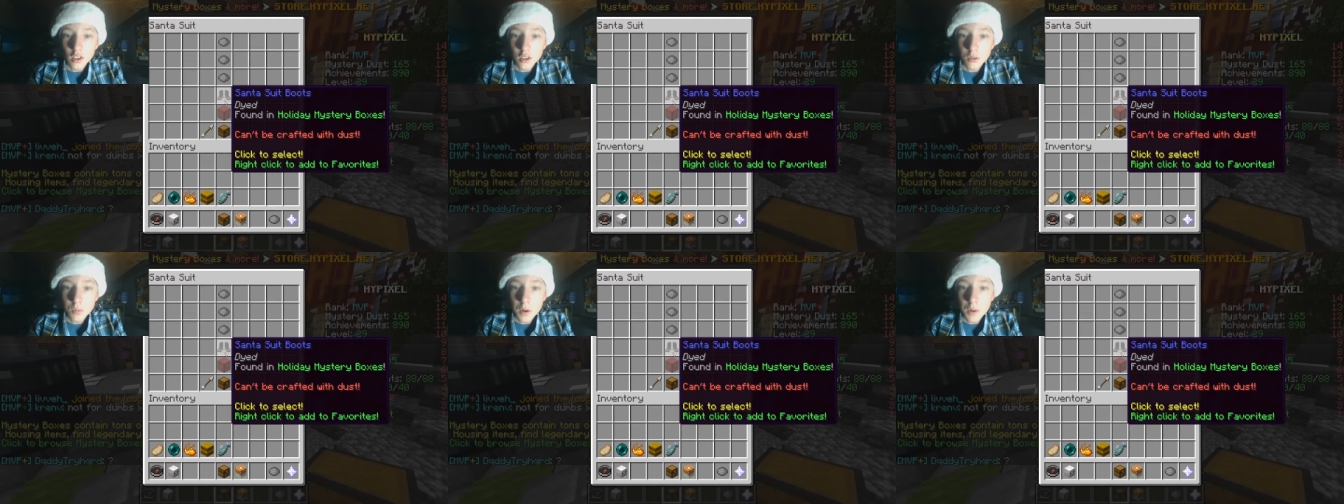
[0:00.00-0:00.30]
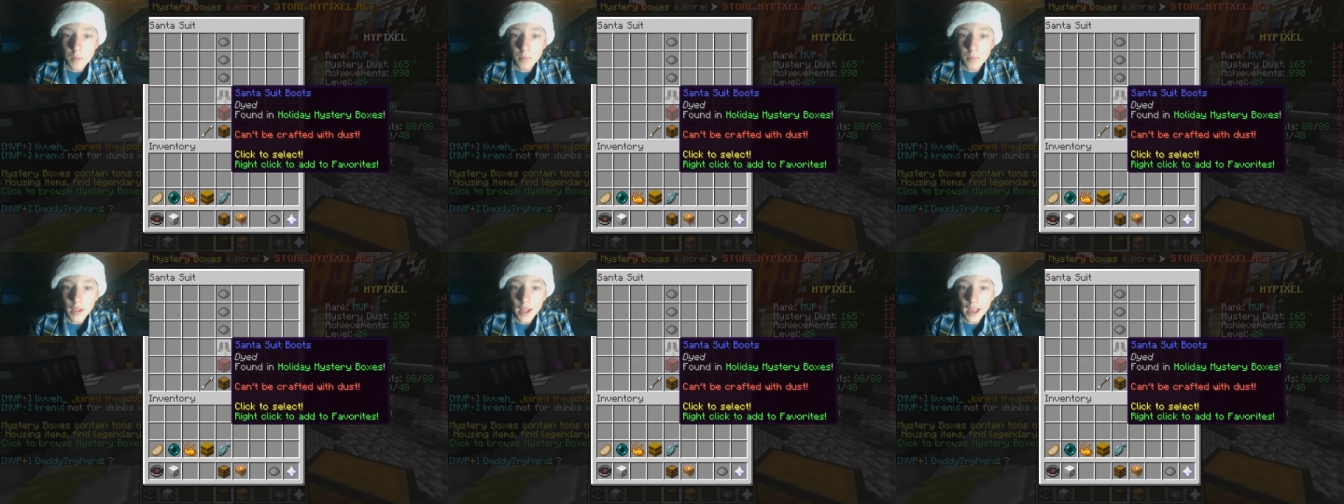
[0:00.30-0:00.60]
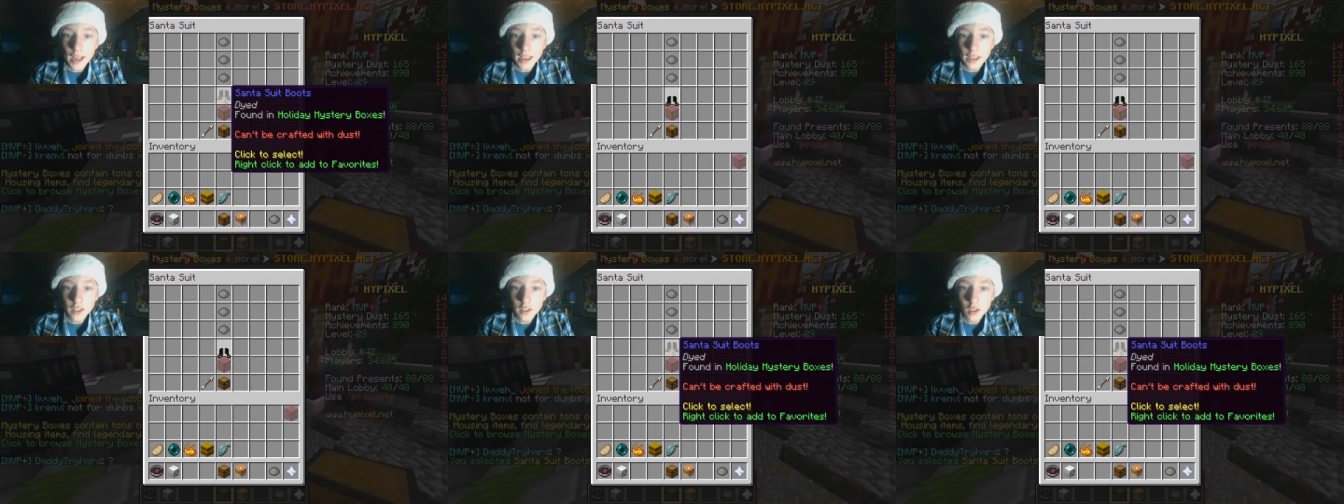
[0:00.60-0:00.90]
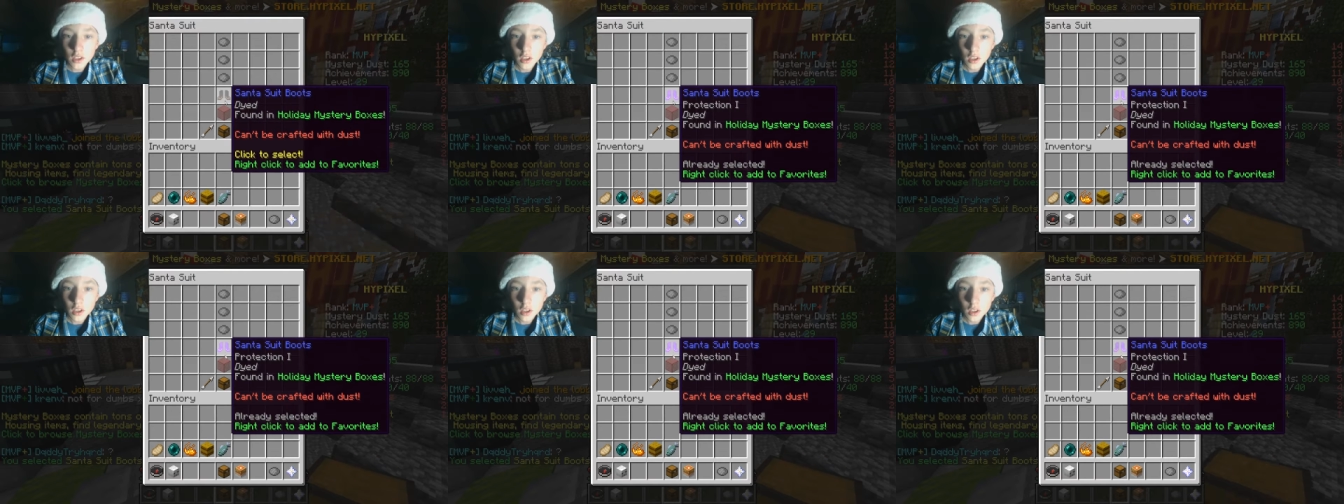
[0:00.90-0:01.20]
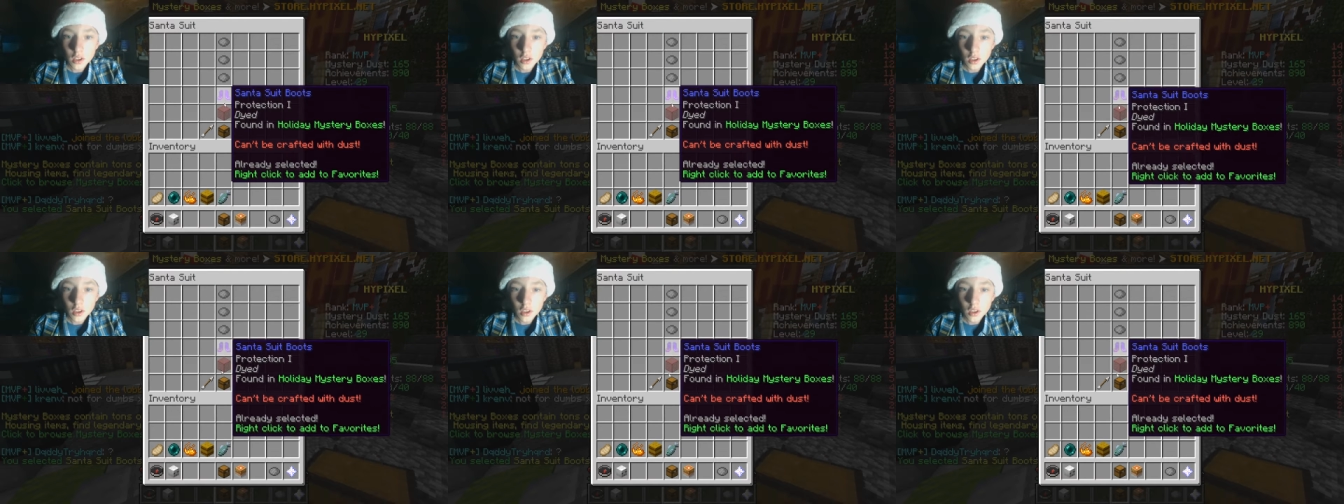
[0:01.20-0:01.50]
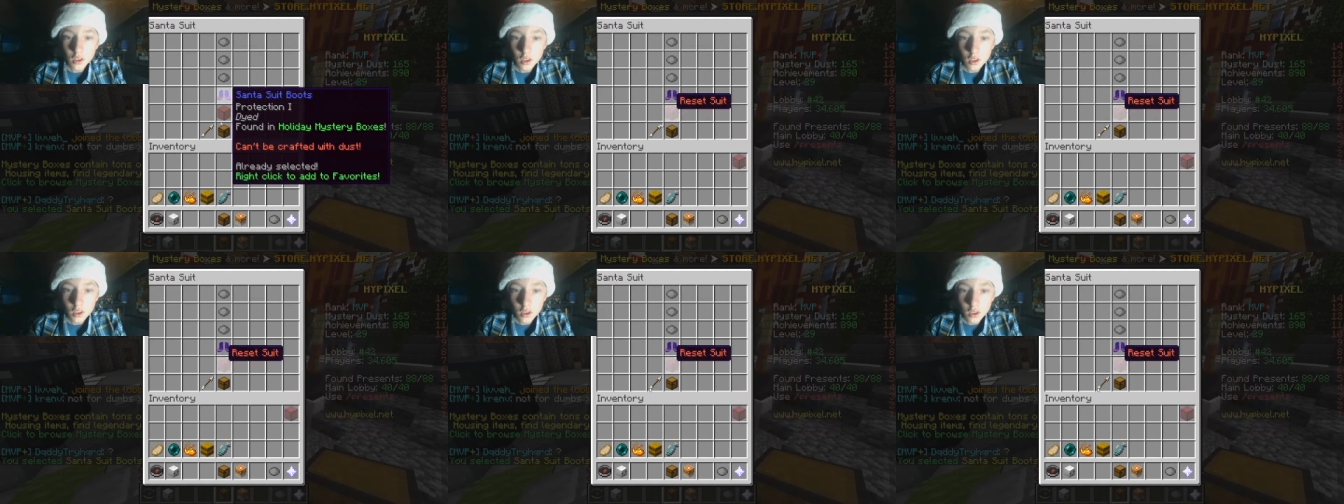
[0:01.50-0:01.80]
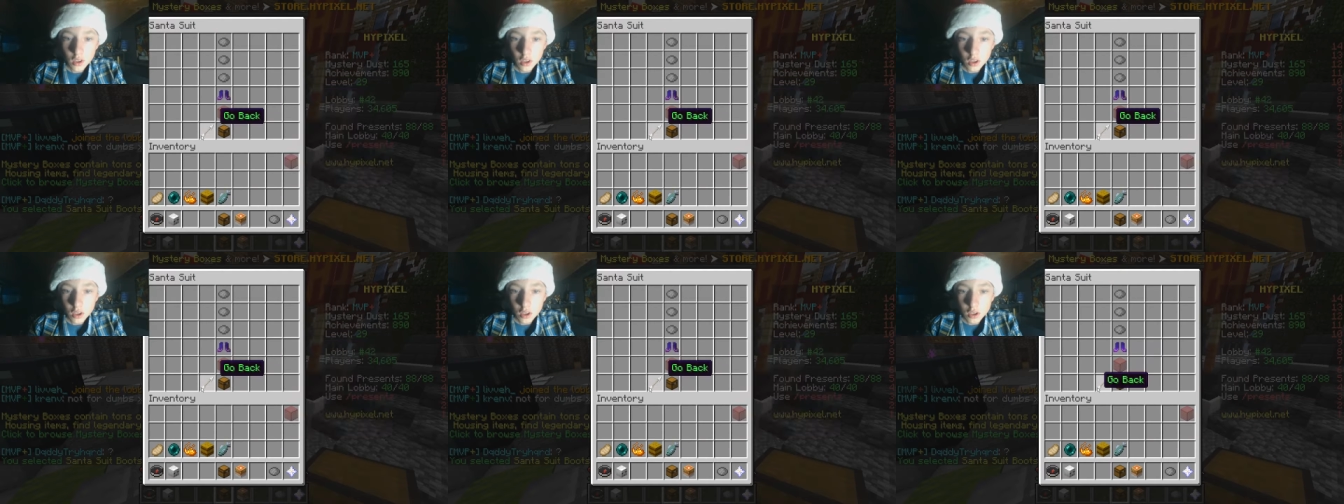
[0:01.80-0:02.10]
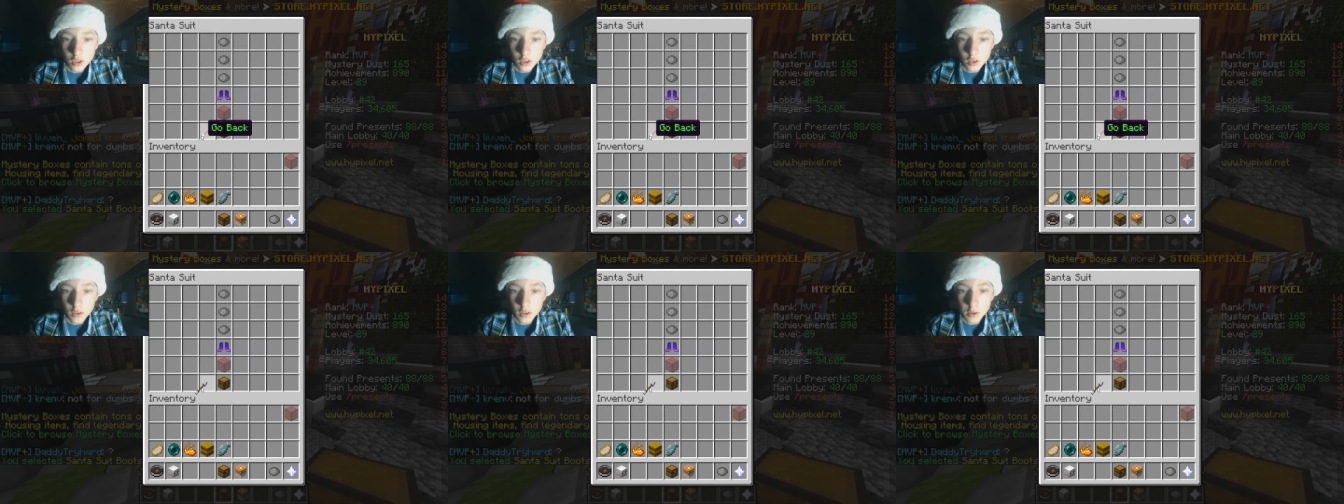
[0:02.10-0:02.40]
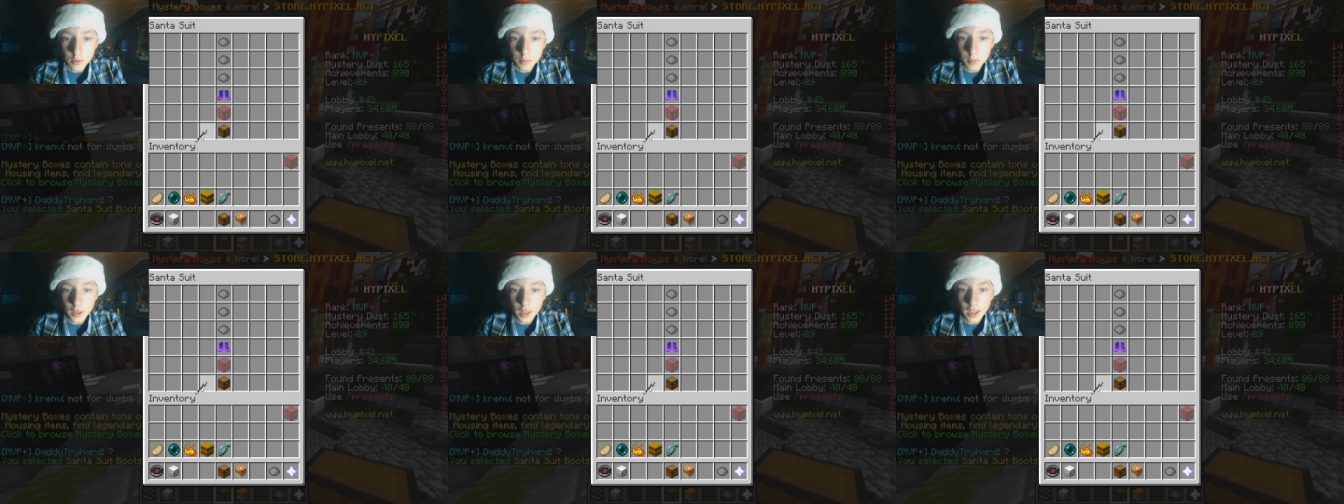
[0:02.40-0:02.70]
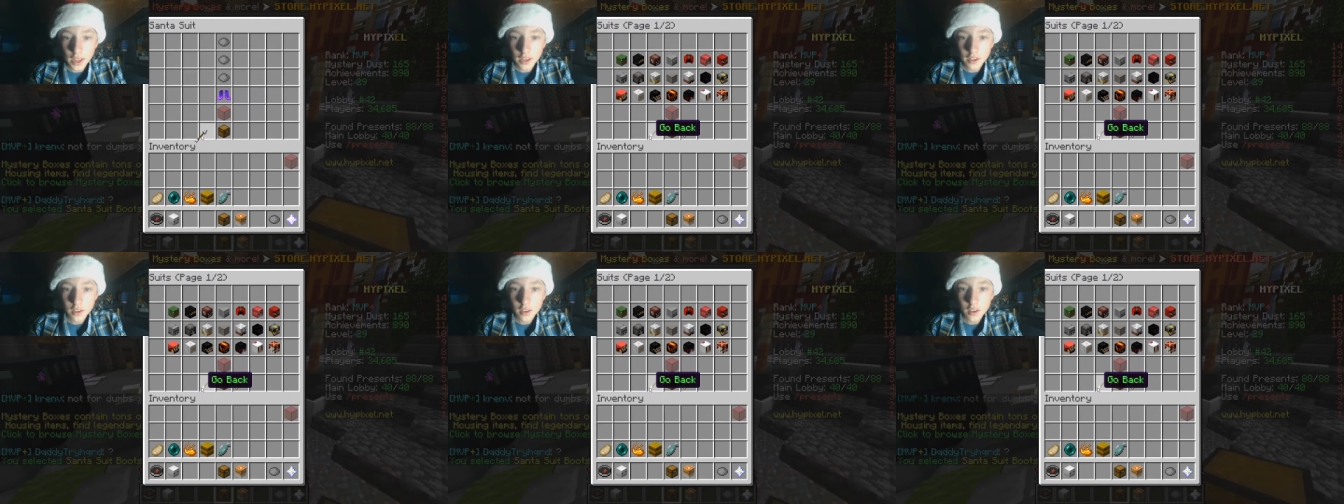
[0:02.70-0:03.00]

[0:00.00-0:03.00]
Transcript: Wearing black. Wearing black.